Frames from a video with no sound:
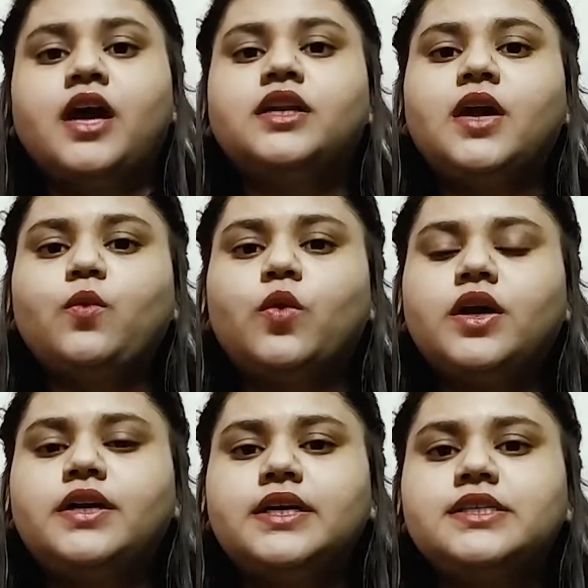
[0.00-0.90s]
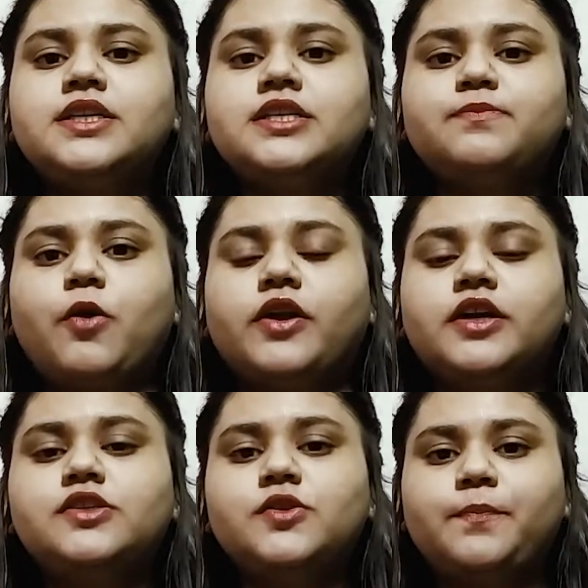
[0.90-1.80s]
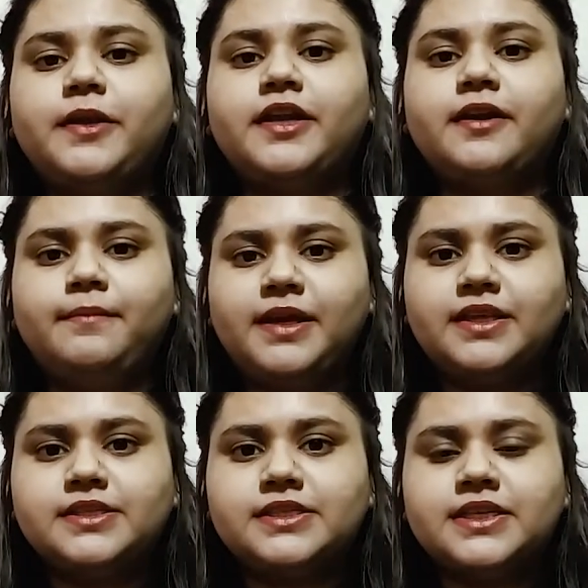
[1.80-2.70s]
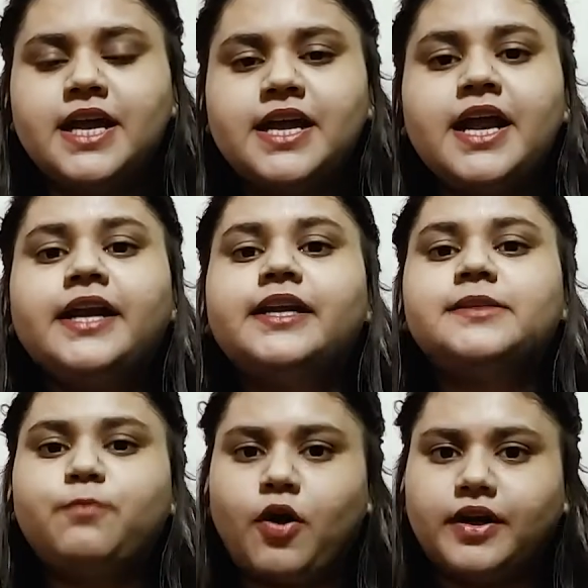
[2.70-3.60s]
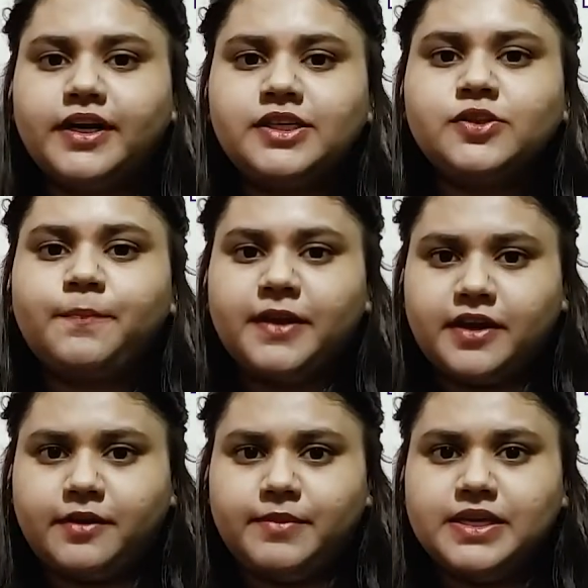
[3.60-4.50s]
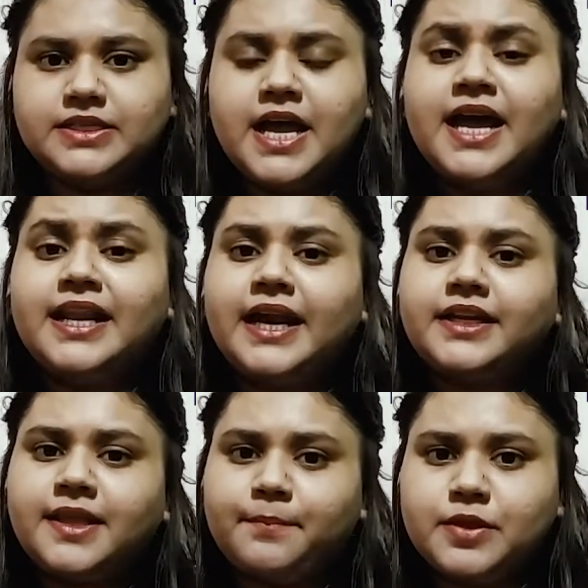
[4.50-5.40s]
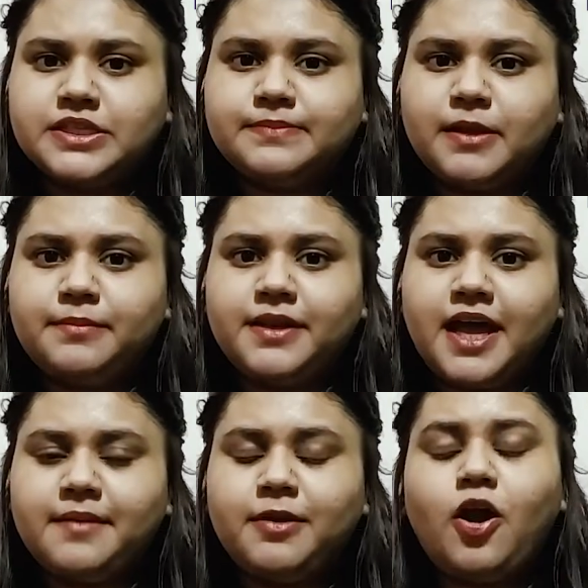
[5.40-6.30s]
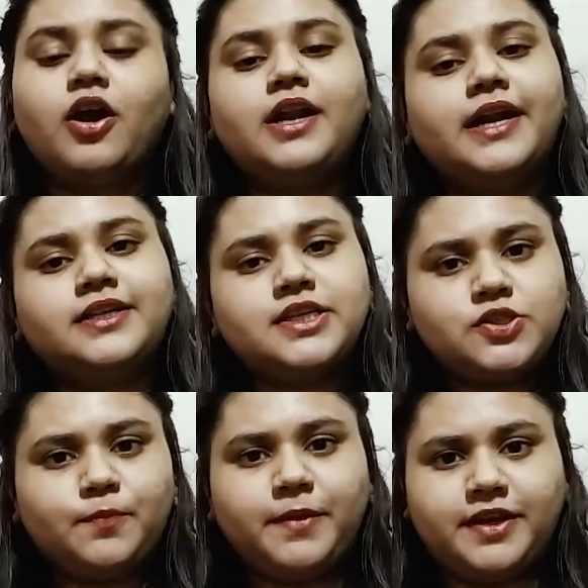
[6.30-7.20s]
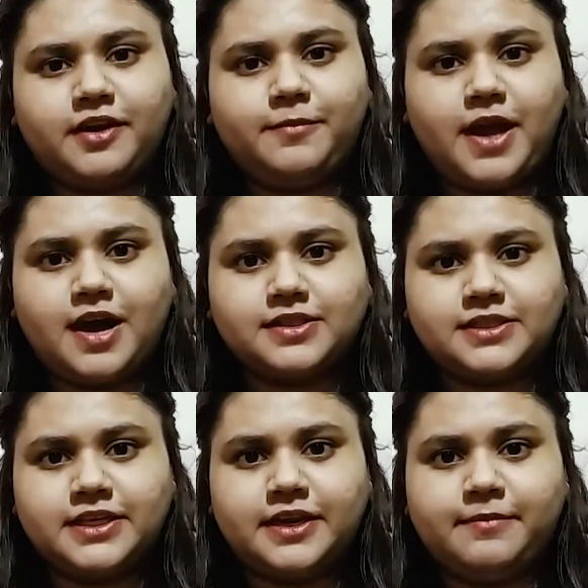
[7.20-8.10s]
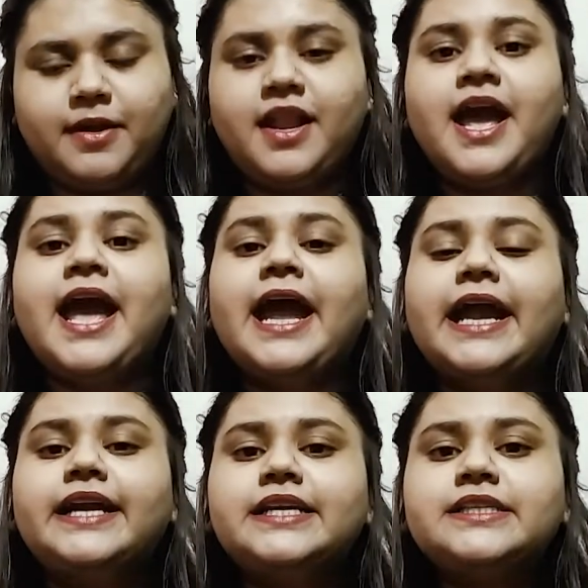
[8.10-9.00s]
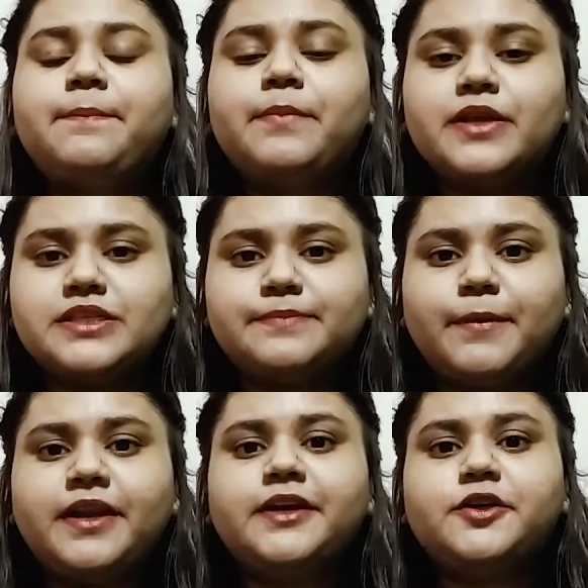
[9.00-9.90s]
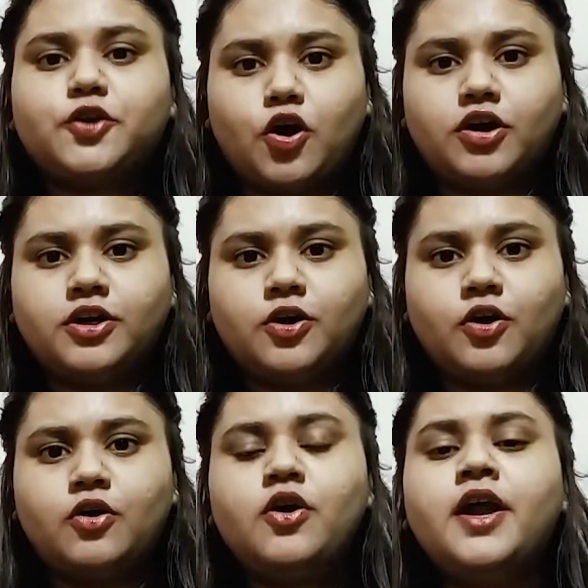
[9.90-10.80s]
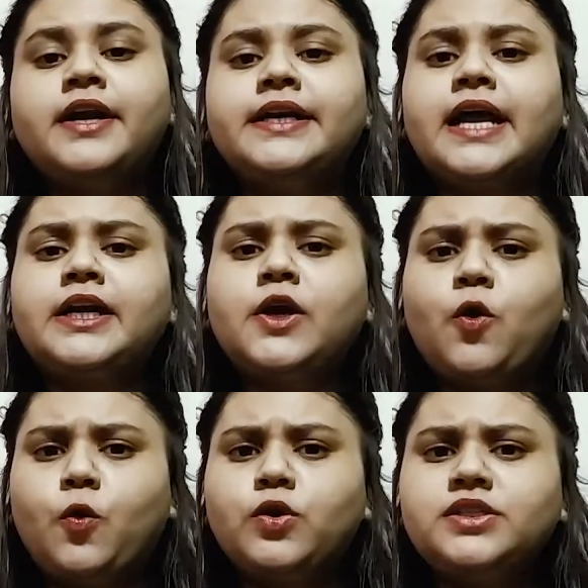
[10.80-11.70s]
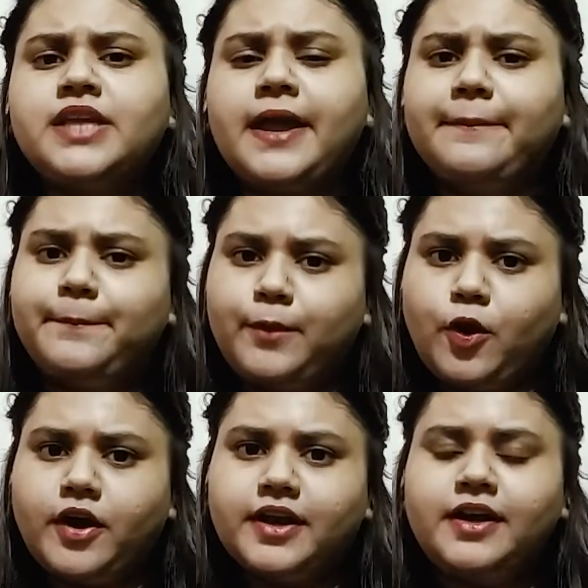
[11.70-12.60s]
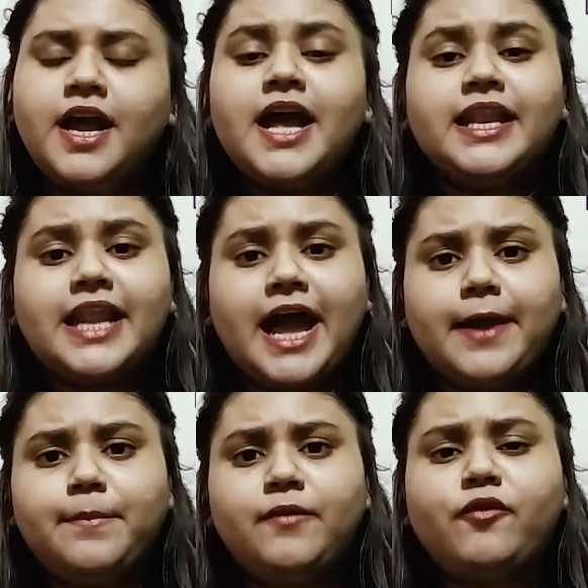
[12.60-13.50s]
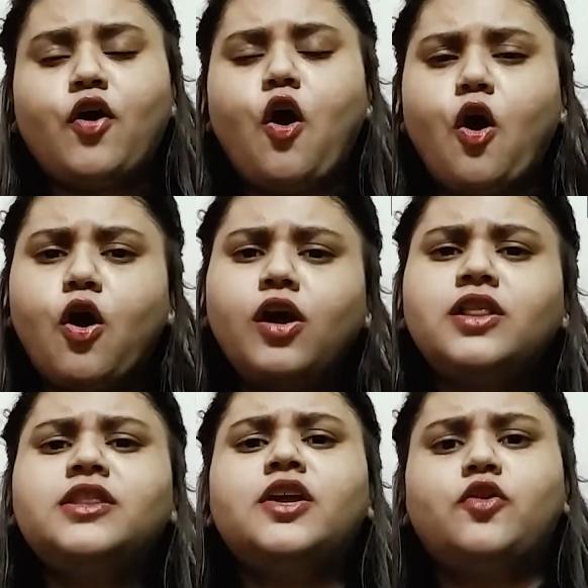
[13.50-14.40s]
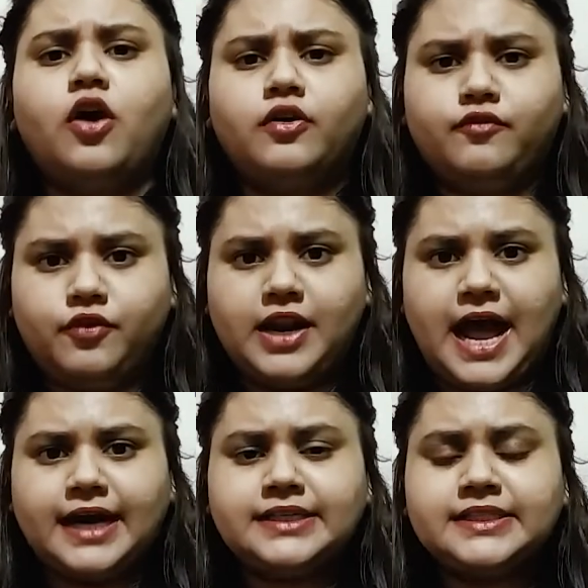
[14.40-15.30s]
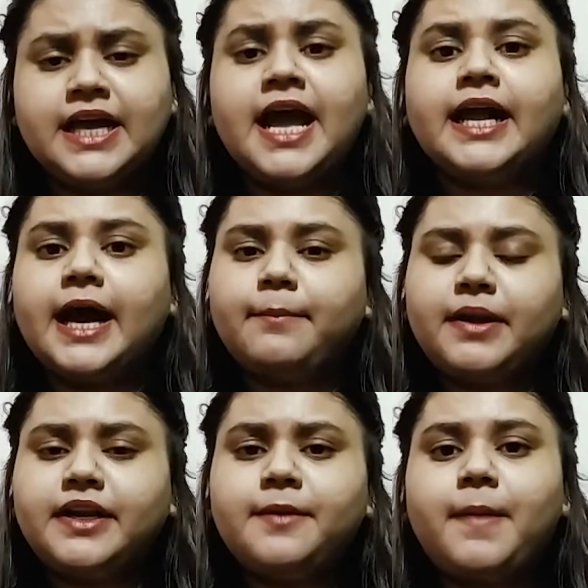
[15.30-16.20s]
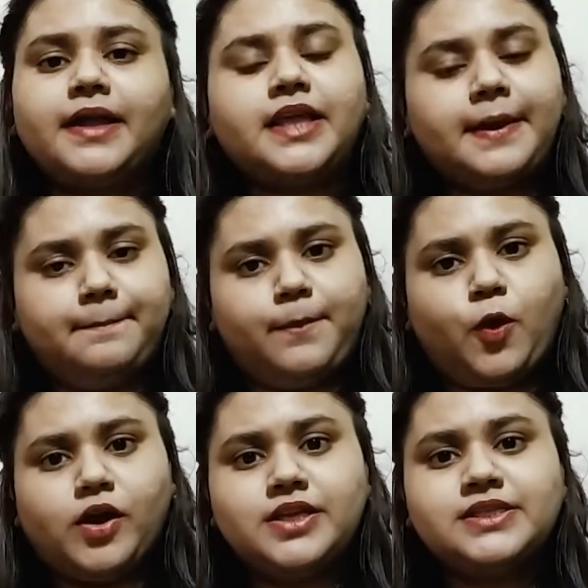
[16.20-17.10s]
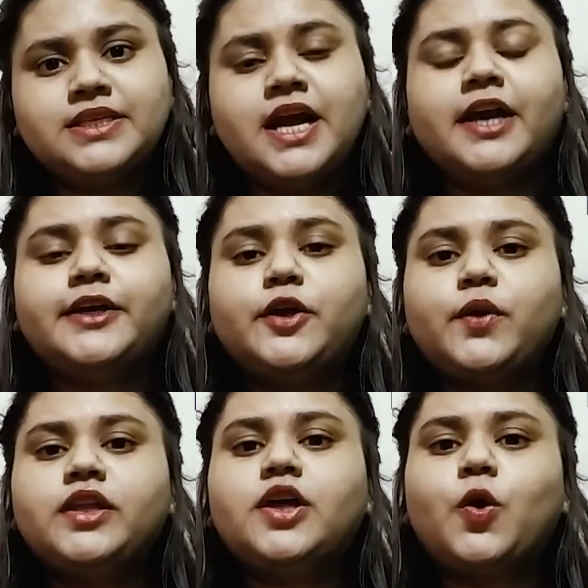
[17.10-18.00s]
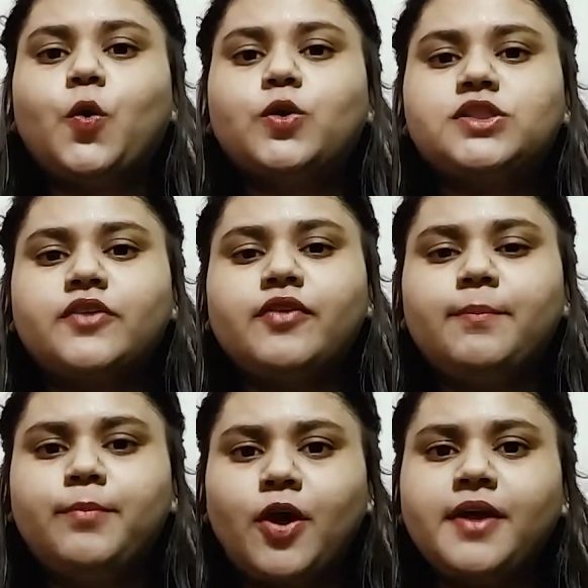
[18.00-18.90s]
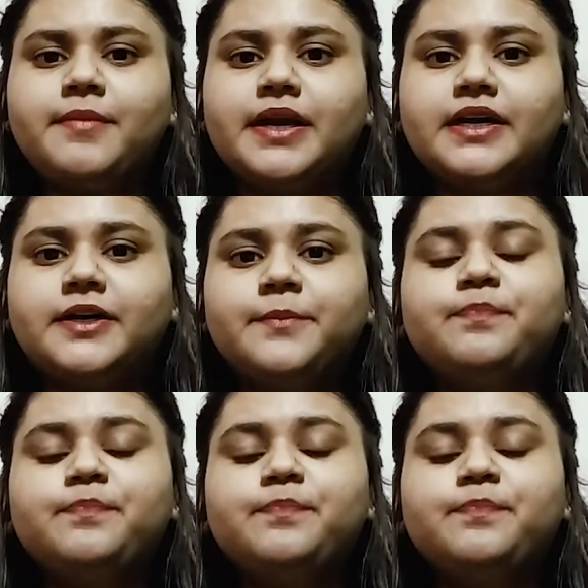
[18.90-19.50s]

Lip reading: Now what does respondent superior means? Respondent superior means let the principal be liable or let the superior be answerable. It is a principle in tort law that holds employer liable for all the wrongful acts committed by the employees during the course of employment.